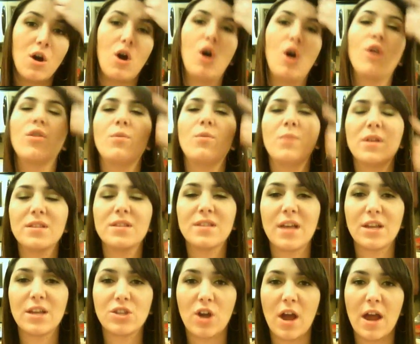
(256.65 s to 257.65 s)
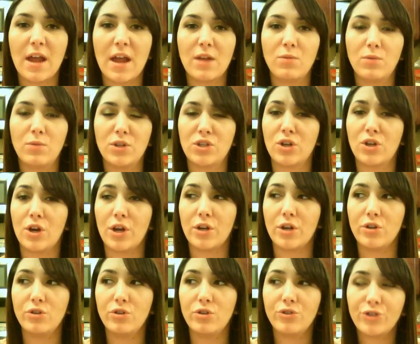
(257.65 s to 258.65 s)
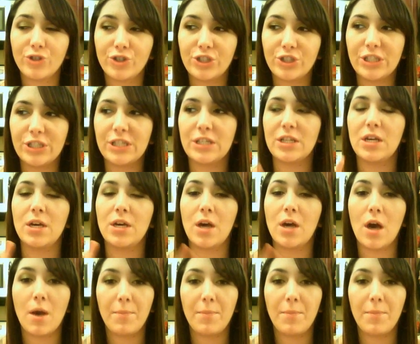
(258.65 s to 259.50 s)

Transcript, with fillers: all the ones I tried, which are Neutrogena,